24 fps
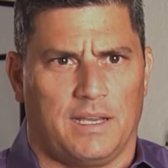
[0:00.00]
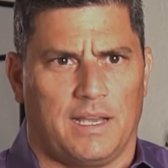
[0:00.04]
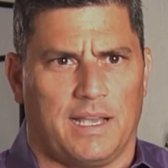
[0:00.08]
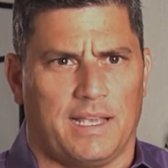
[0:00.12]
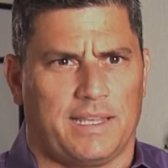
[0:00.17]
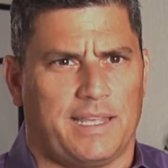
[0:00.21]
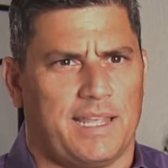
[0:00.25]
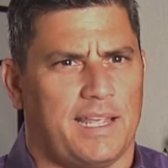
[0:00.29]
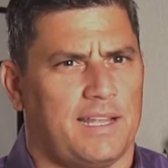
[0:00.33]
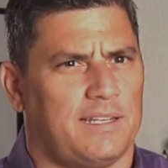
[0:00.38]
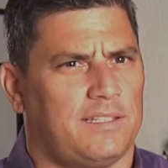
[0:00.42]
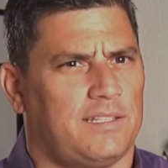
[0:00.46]

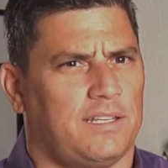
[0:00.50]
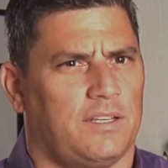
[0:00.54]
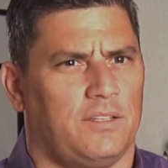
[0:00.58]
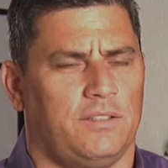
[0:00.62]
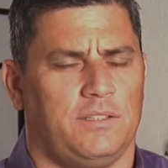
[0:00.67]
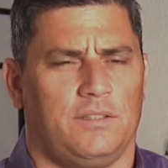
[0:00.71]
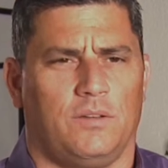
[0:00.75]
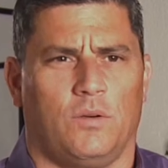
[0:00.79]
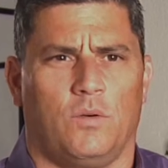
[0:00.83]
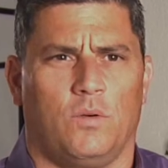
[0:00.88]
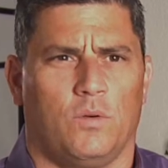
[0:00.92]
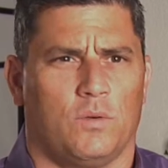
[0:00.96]
I can't tell
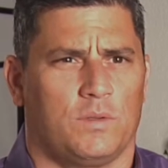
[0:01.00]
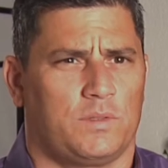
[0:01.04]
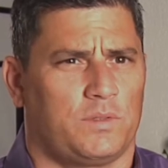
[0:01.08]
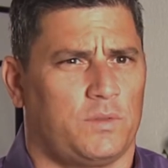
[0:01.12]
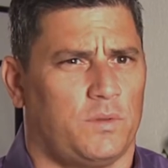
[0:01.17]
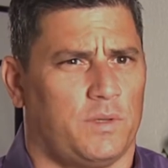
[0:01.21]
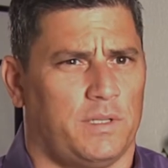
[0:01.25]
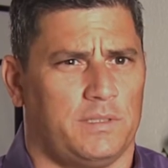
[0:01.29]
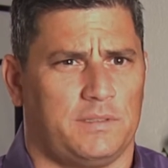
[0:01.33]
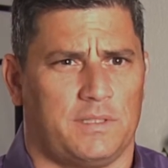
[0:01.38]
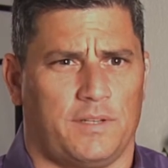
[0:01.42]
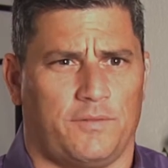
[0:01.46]
you the horror
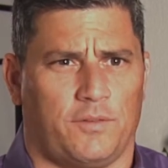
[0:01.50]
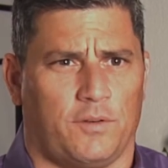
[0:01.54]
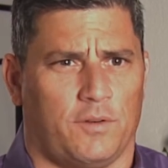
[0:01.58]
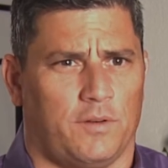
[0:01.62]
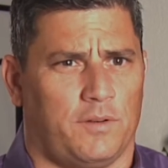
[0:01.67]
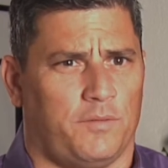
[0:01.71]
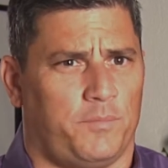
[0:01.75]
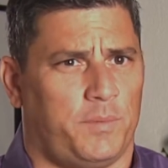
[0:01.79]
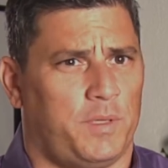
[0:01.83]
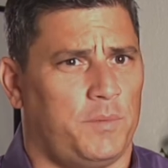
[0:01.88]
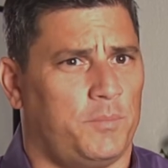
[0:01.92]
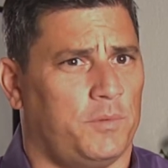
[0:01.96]
stories I've
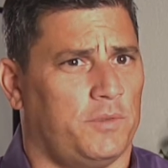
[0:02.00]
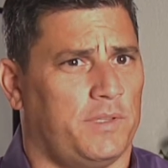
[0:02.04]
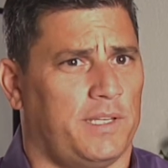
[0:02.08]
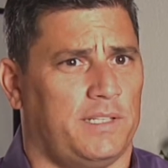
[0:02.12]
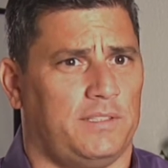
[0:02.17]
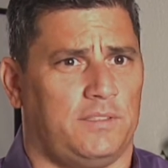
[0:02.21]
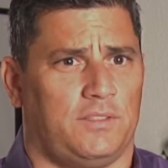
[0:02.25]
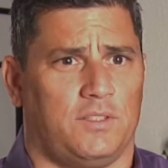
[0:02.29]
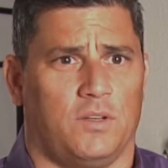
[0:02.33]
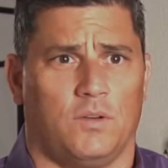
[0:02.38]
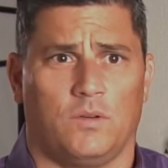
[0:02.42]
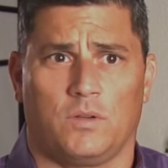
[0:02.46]
heard of people
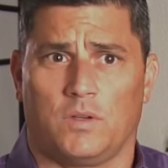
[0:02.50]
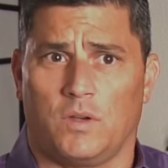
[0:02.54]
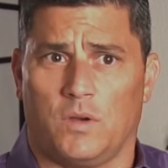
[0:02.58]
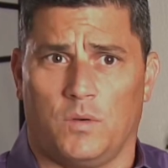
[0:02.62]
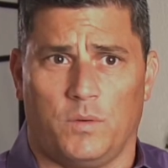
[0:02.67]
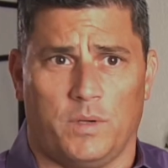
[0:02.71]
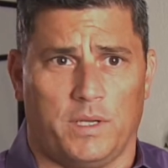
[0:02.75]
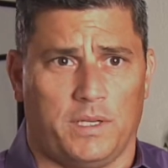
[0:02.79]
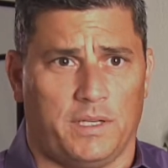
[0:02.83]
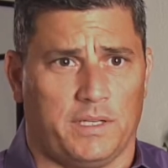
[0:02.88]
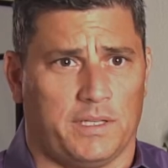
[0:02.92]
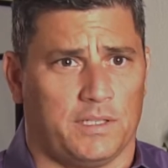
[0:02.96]
that don't
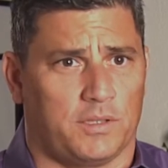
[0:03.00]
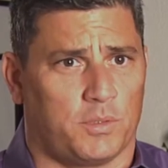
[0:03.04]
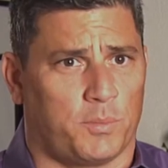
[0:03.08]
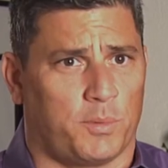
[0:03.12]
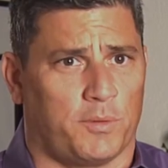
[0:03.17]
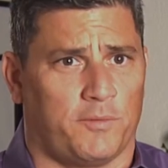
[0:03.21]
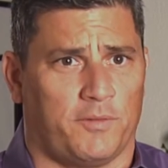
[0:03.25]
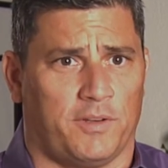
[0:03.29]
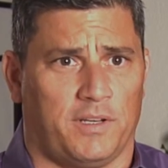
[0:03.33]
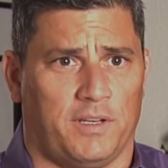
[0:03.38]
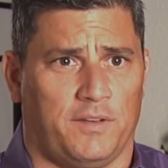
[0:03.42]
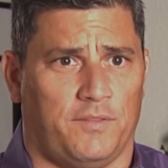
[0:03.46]
go in and get the
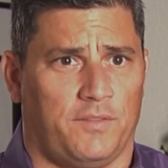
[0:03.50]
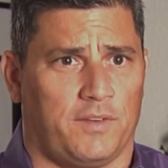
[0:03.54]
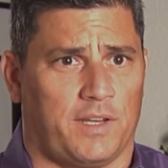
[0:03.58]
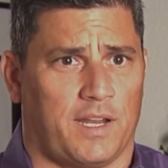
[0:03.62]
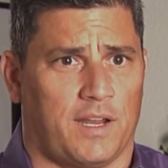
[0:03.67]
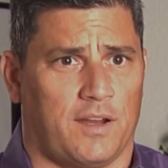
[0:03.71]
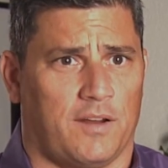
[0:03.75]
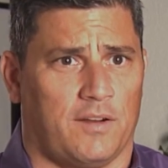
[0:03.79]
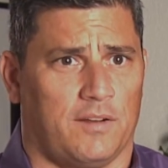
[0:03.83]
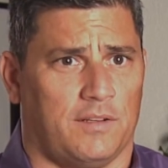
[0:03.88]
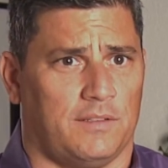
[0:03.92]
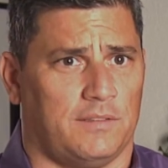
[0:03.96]
preventative
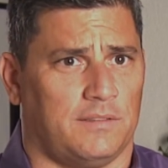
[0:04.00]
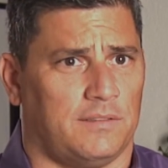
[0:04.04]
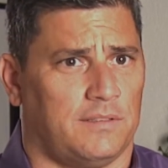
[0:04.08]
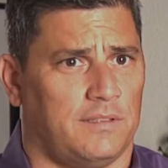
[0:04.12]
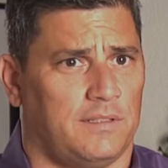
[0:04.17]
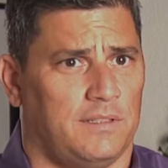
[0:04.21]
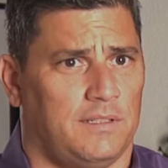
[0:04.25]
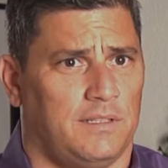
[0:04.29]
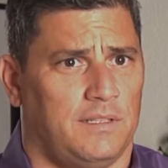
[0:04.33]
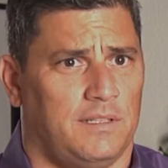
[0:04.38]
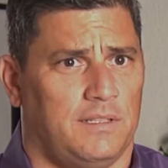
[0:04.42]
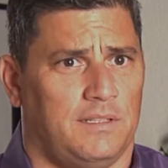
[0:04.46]
care and
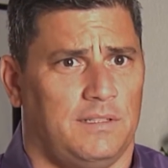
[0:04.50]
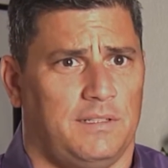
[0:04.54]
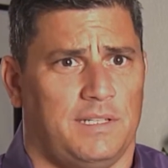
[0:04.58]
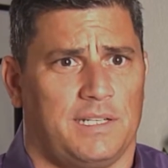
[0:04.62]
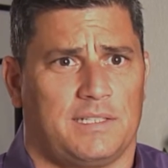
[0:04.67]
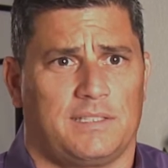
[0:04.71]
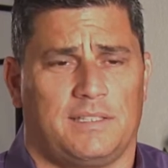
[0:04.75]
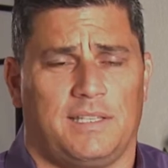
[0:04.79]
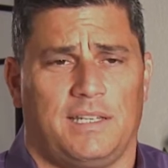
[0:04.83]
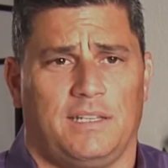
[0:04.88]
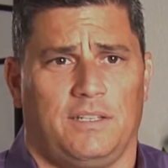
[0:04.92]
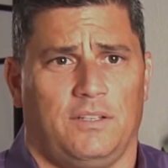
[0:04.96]

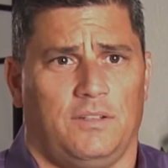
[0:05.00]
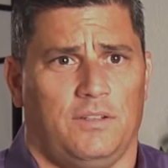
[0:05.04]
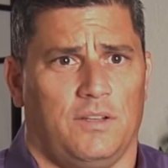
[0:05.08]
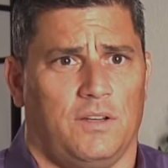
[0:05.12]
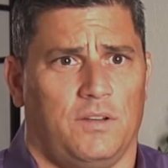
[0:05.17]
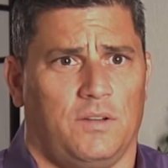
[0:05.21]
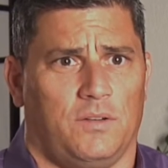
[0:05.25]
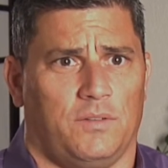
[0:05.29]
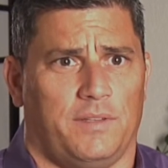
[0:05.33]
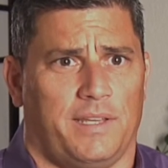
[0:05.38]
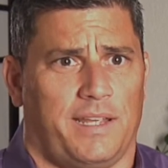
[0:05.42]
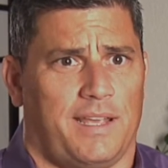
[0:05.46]
next thing you
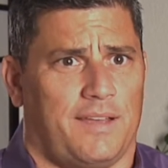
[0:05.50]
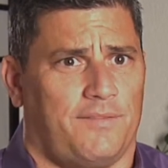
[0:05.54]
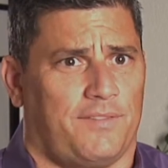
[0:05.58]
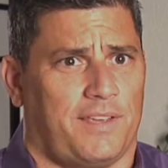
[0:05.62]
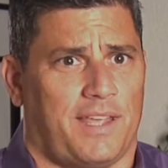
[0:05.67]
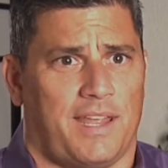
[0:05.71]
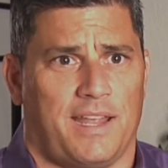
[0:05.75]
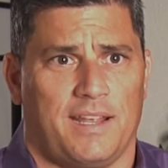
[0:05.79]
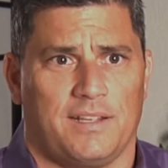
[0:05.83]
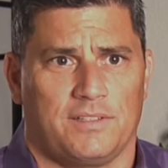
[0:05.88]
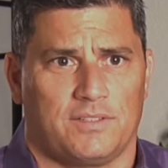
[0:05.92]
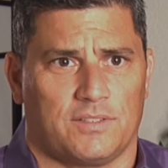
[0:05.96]
know, they
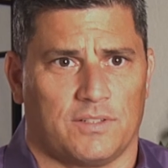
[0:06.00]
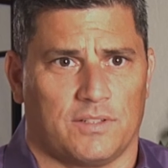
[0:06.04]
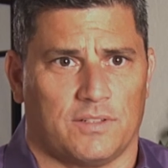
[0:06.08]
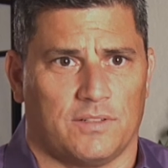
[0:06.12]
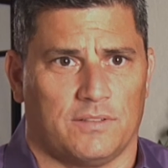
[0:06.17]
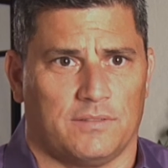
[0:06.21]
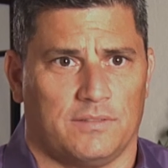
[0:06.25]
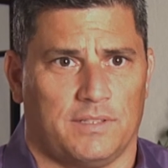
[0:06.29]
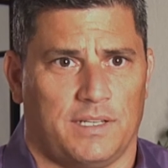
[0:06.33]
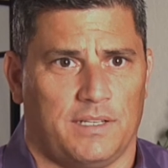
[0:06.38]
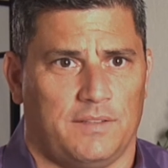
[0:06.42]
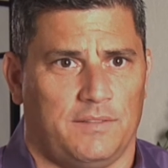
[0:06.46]
have
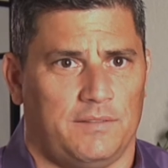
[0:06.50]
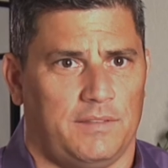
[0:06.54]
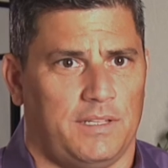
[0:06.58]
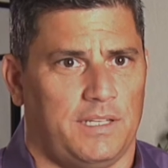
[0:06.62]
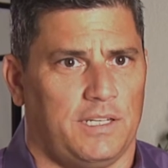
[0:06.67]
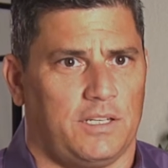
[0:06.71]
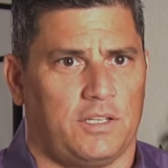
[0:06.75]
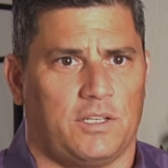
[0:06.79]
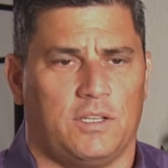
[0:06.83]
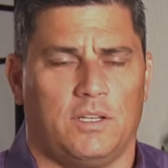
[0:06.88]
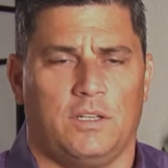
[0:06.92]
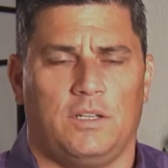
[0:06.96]
cancer and
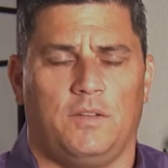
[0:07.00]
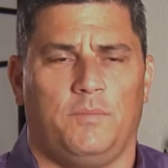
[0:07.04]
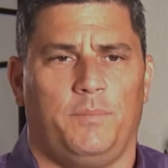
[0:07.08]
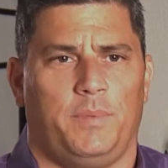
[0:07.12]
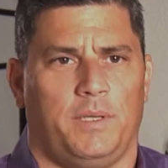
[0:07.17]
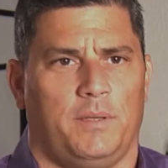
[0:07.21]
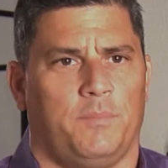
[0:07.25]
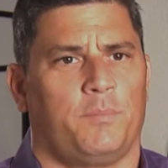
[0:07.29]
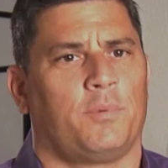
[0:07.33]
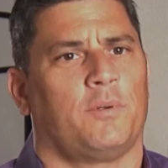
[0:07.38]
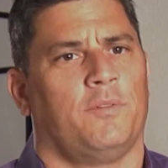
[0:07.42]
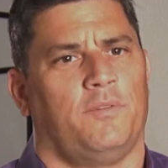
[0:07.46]
it could have
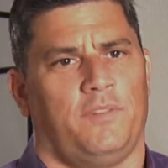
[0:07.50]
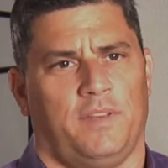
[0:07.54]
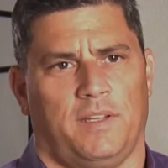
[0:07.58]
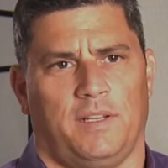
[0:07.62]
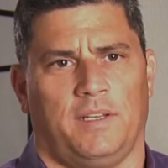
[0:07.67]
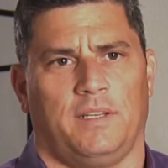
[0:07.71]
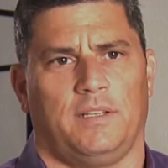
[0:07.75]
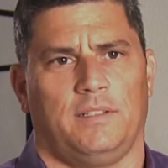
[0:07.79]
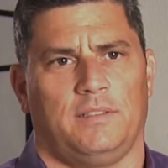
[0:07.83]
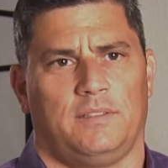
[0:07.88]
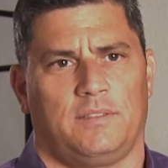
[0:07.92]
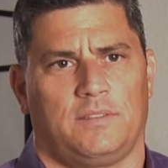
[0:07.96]
been
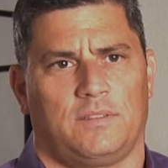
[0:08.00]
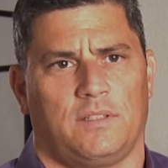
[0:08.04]
prevented.